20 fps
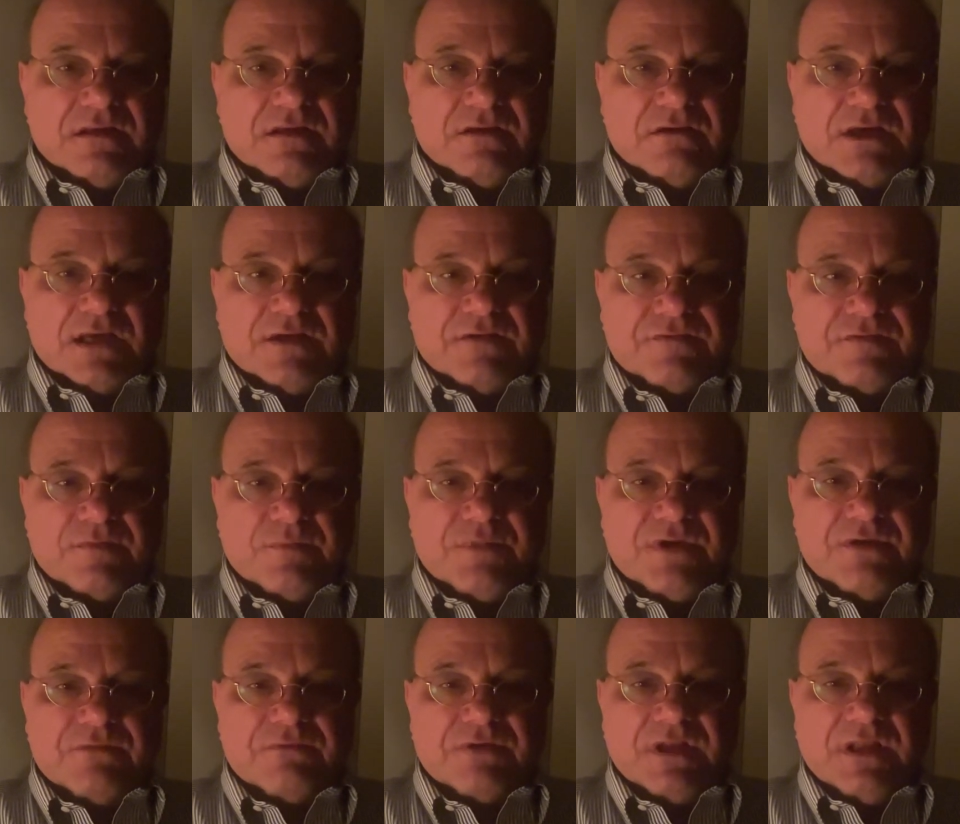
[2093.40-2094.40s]
have to
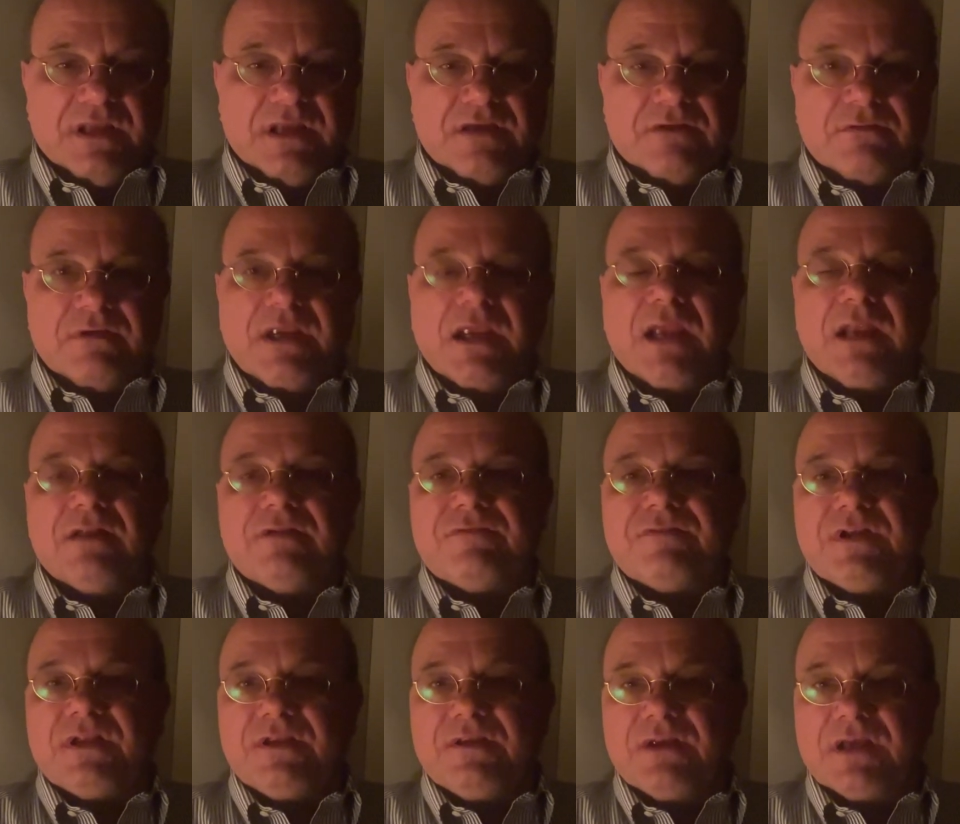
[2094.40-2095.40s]
be really creative,
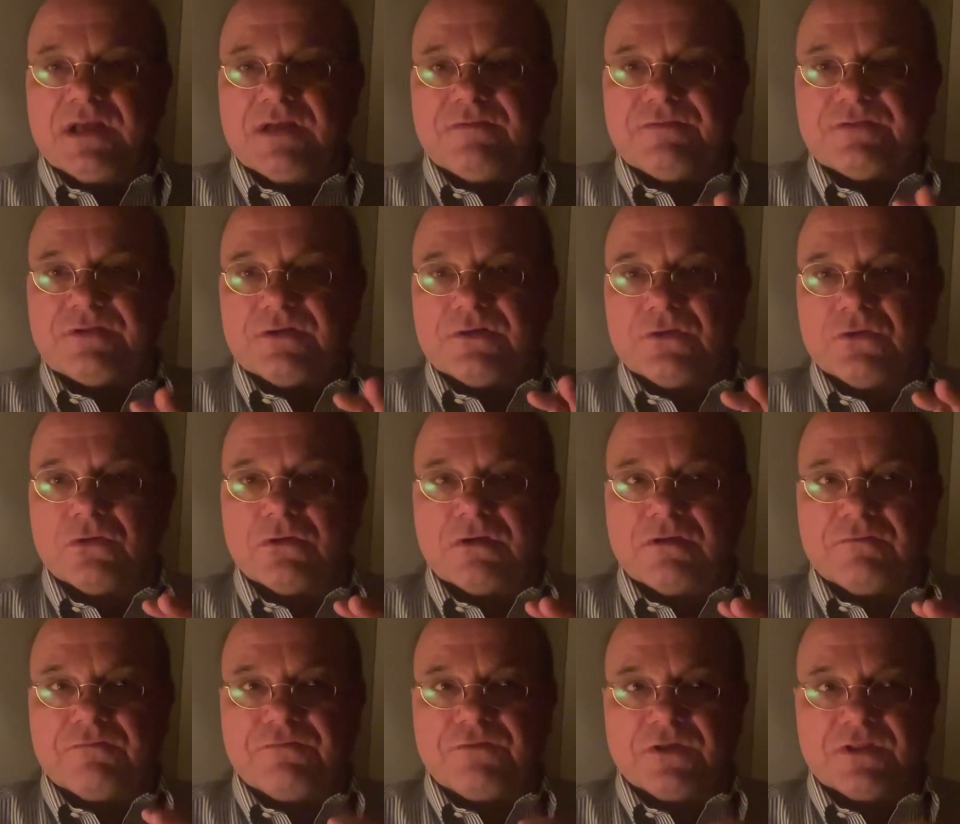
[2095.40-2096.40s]
and you have to
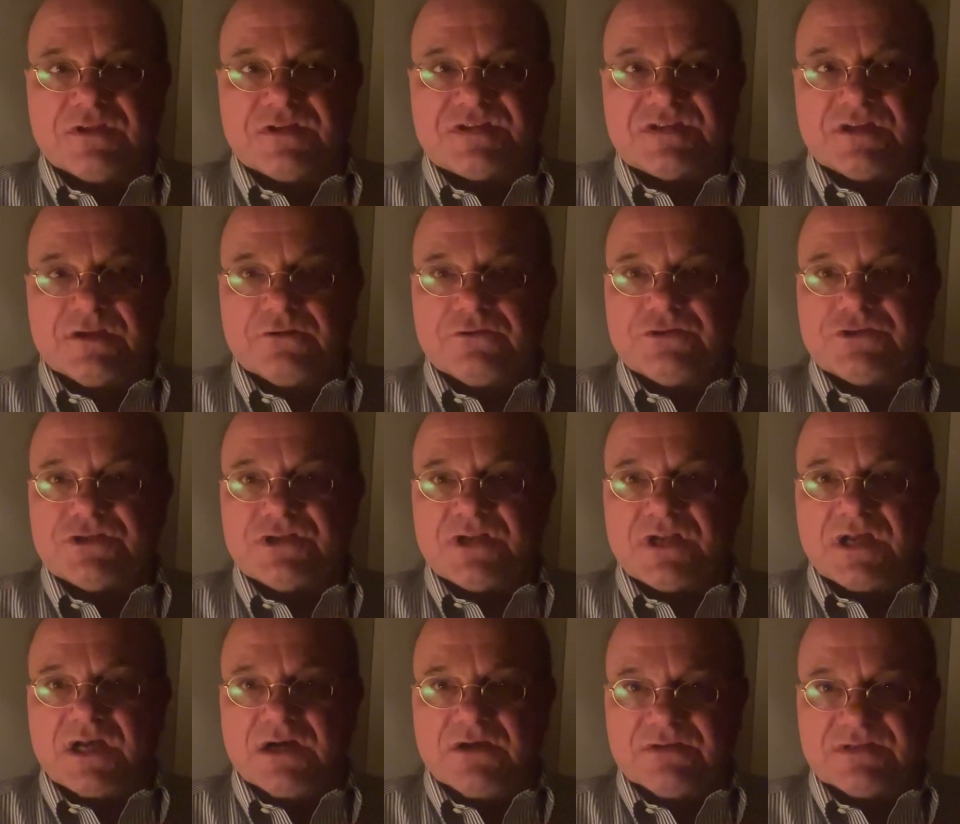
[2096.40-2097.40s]
look for the solution
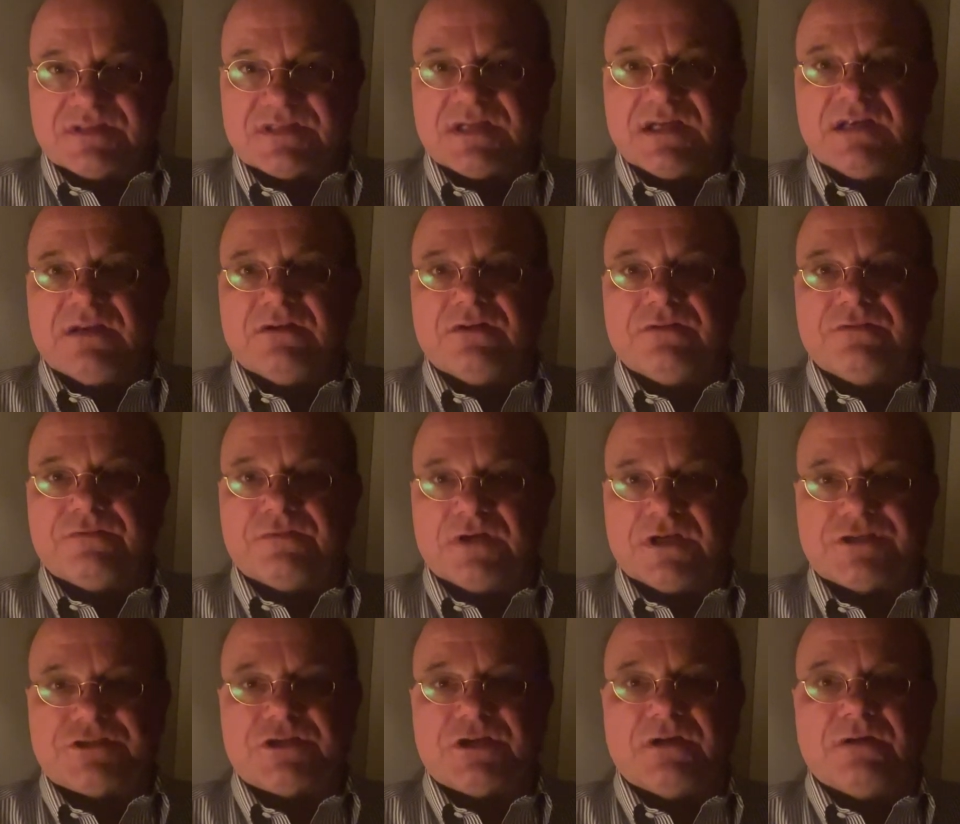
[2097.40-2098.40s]
outside of
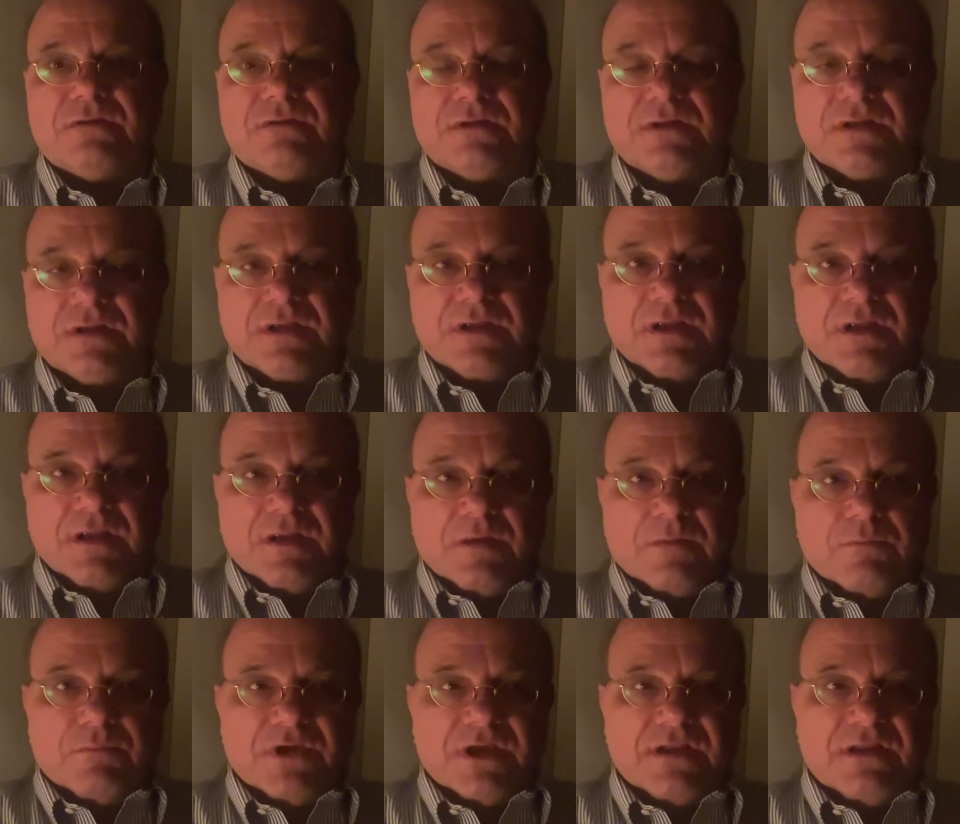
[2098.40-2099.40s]
Russia.
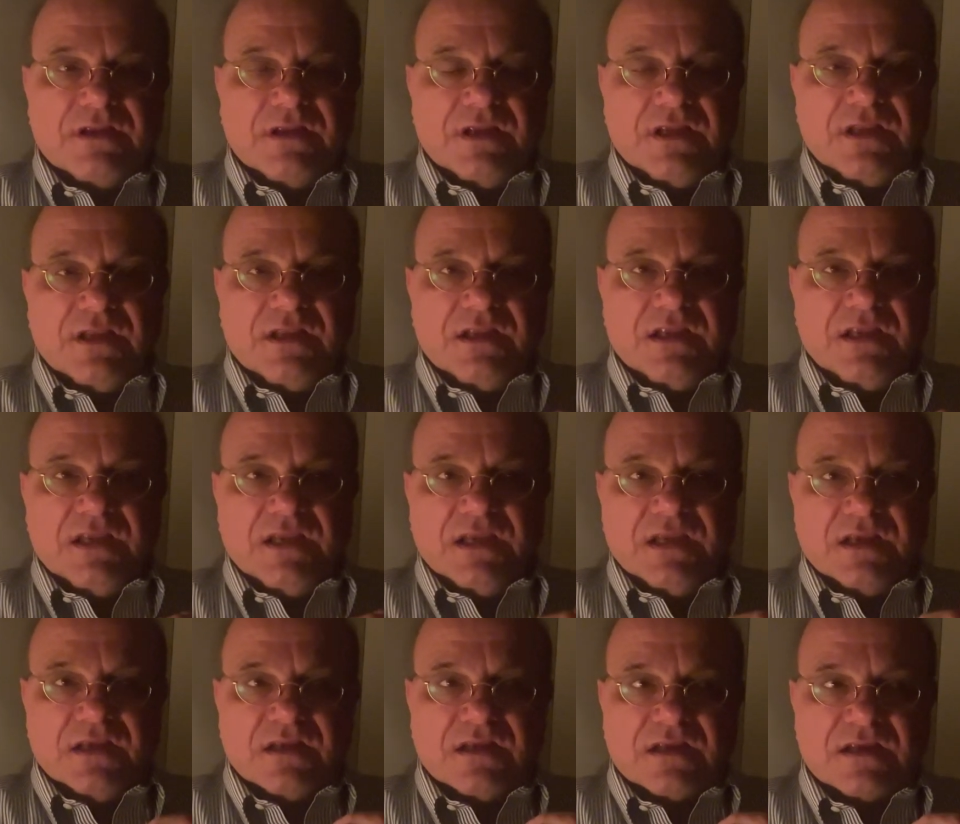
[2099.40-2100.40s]
But in
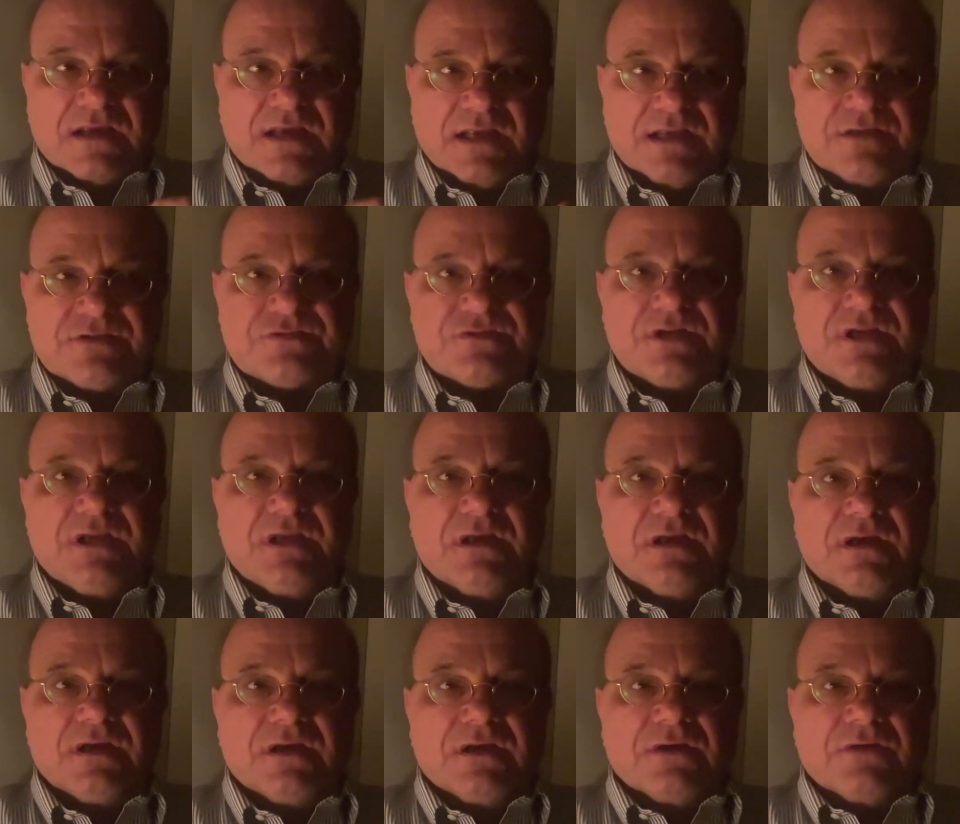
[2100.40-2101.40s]
a country
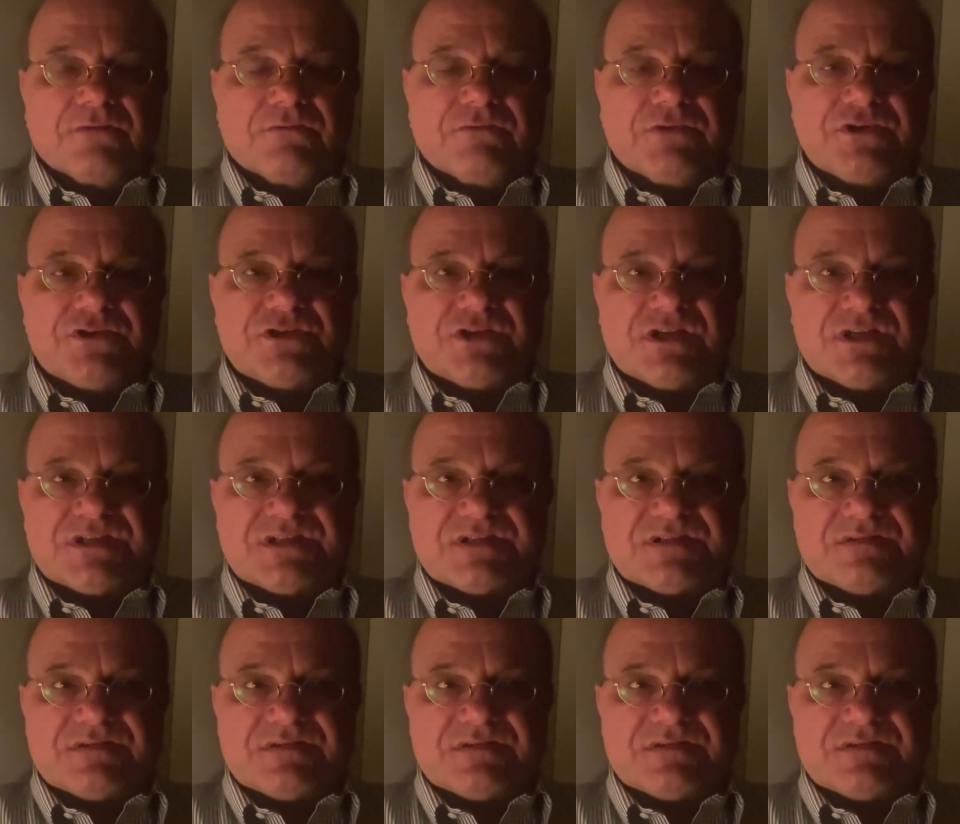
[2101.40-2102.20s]
which has